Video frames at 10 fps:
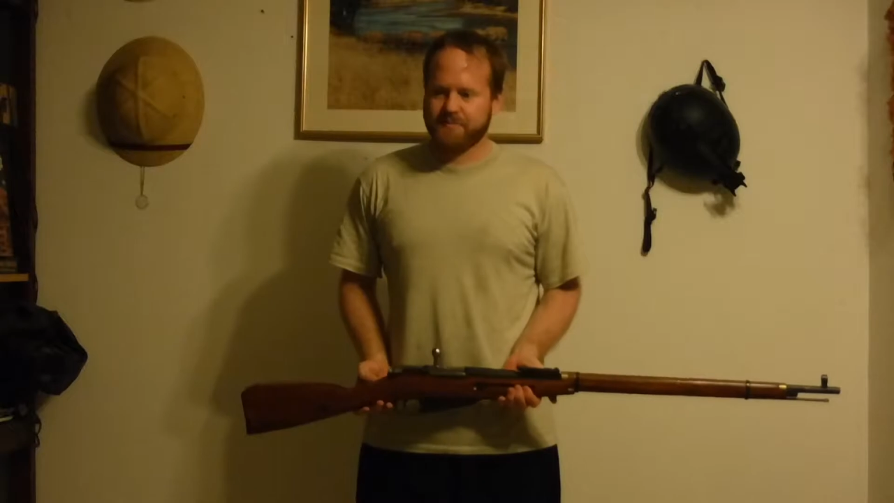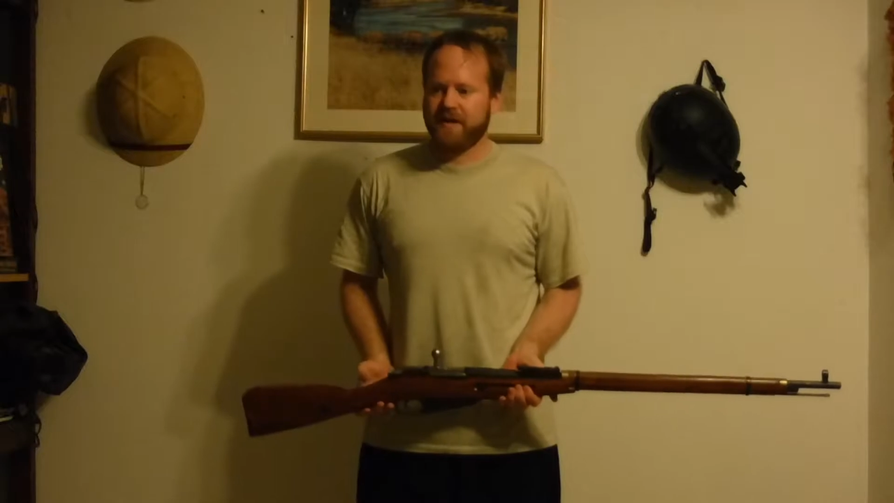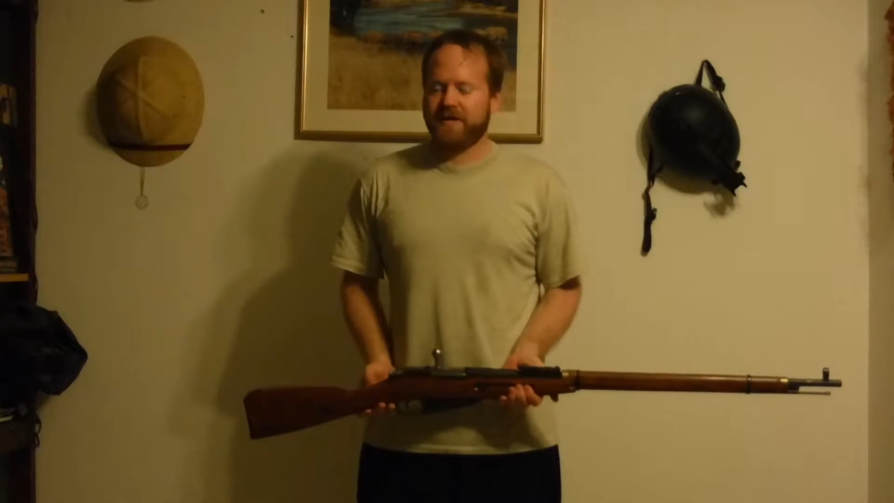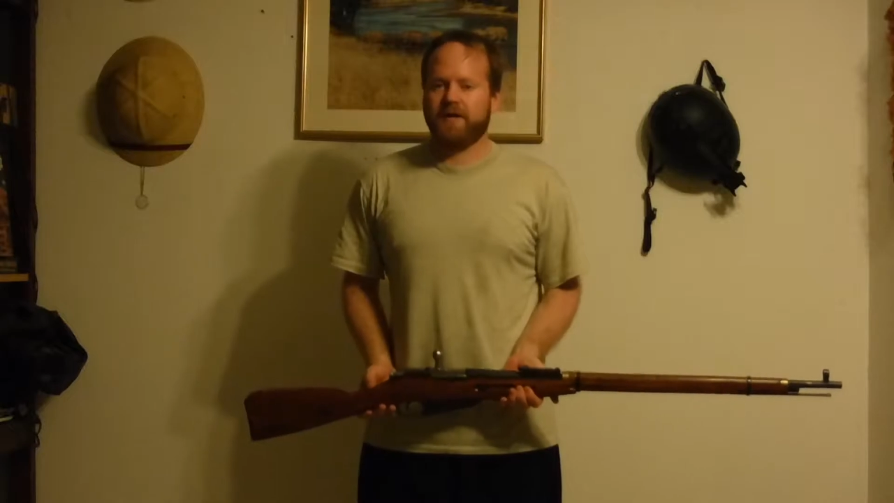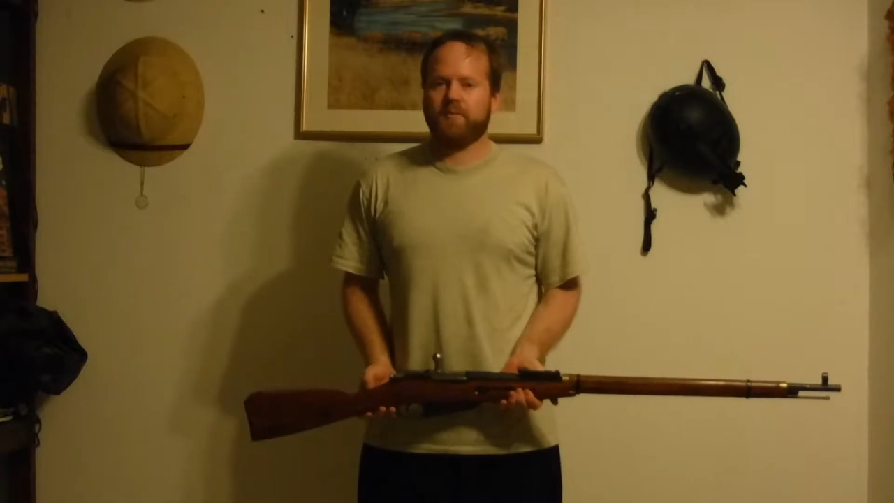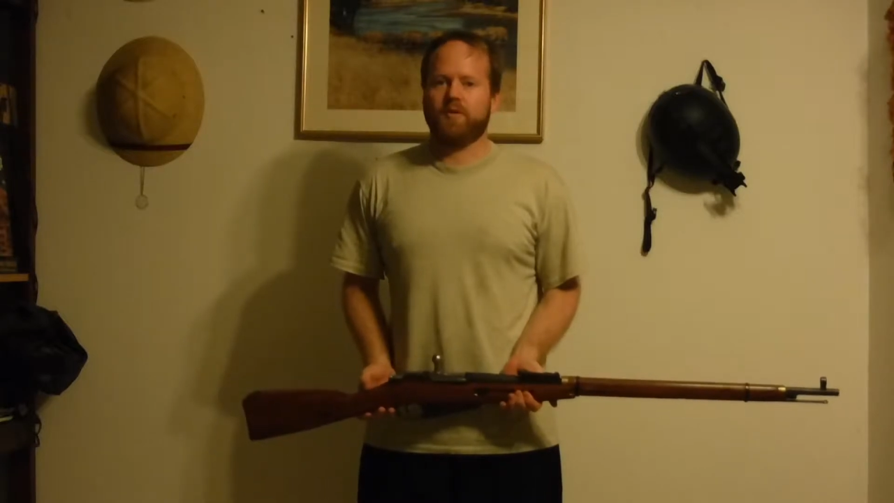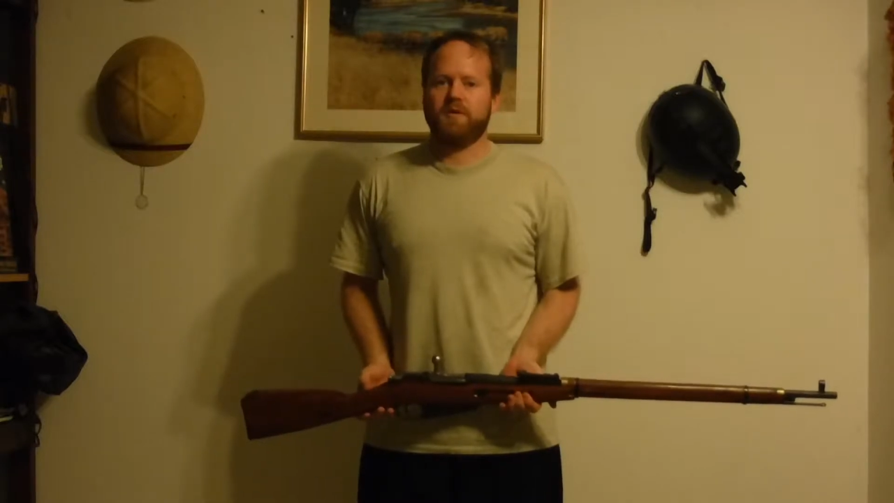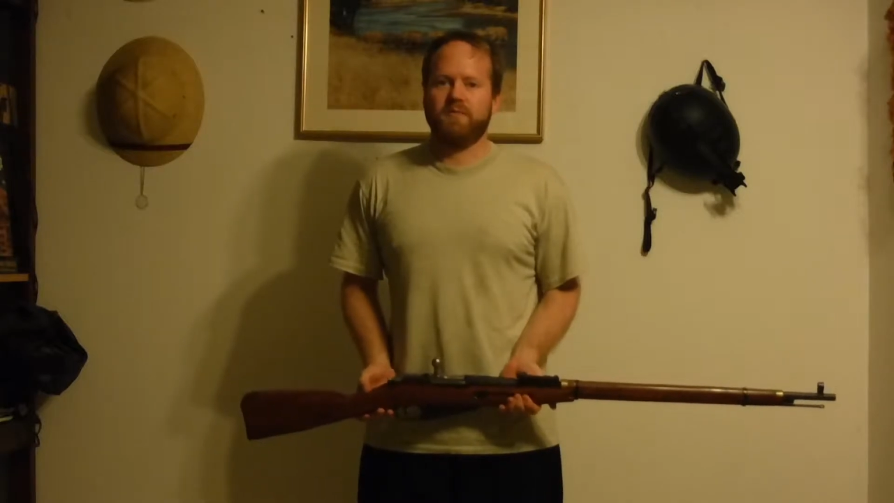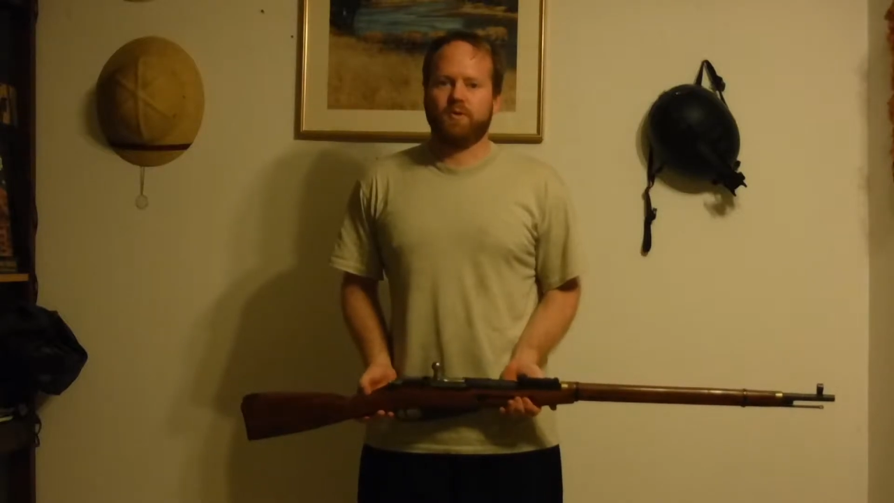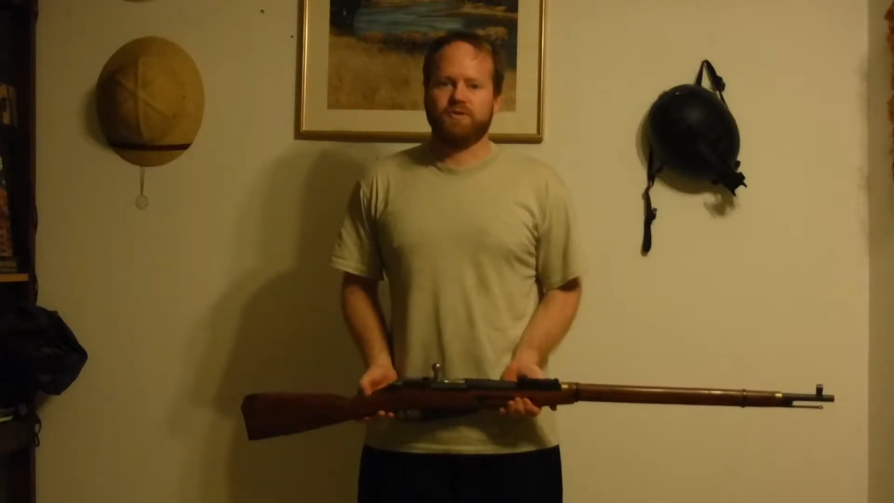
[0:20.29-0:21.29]
by a couple of
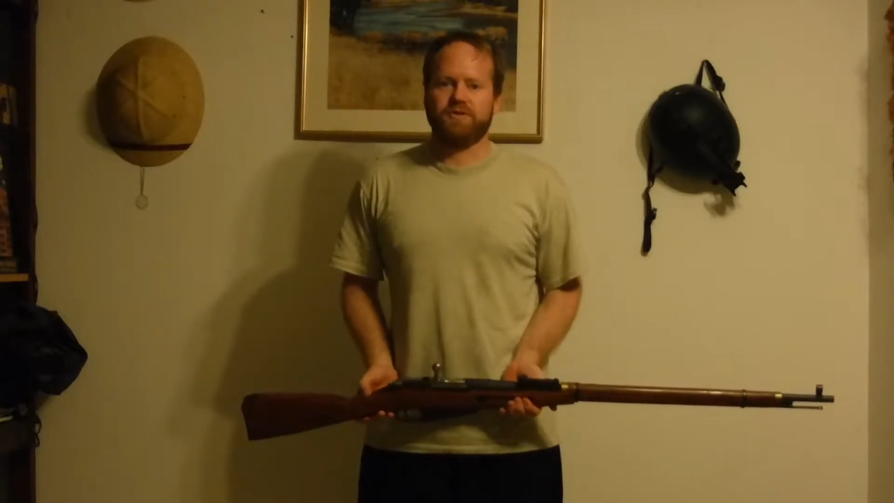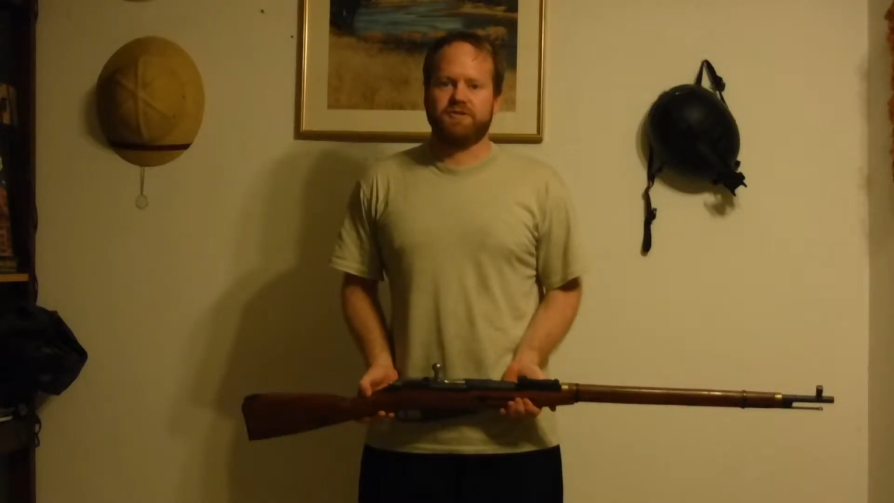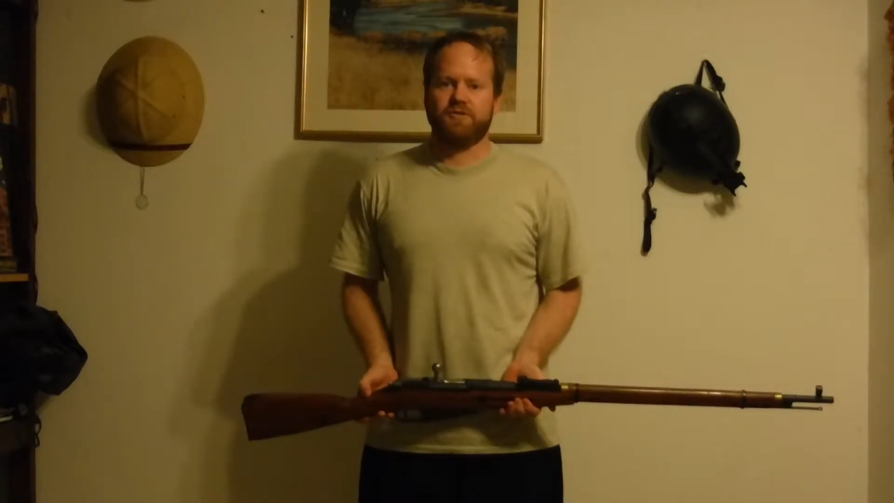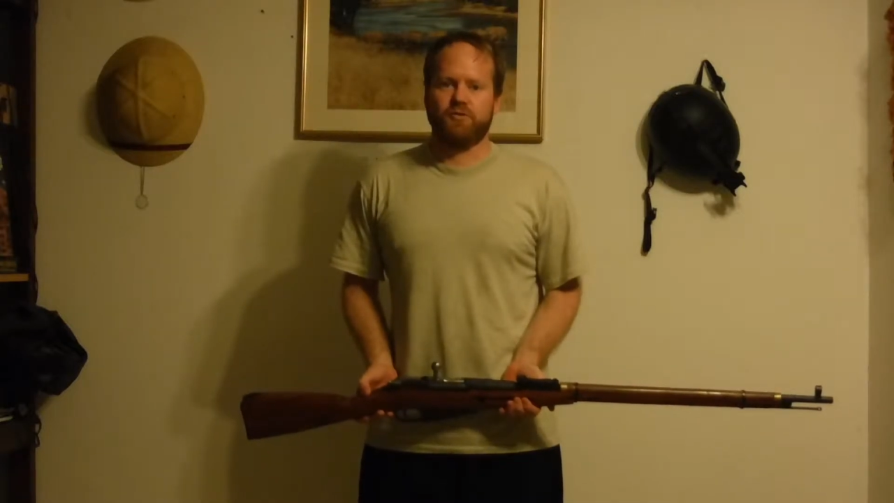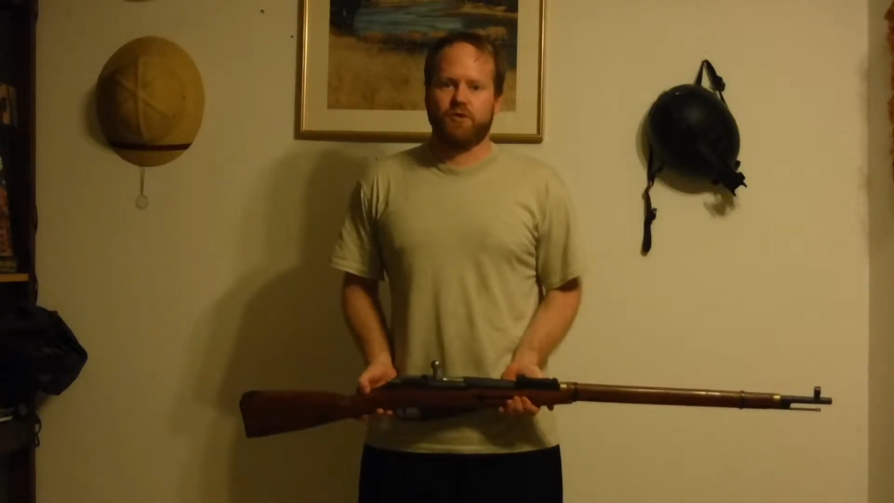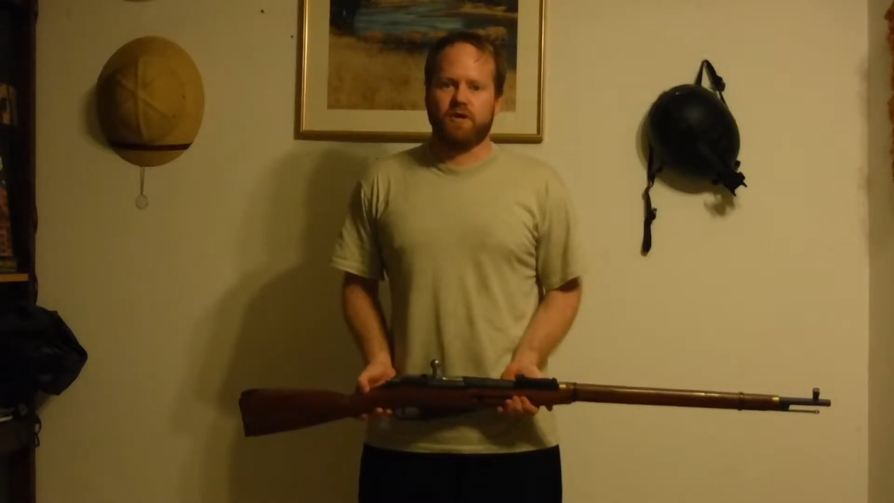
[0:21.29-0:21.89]
people to do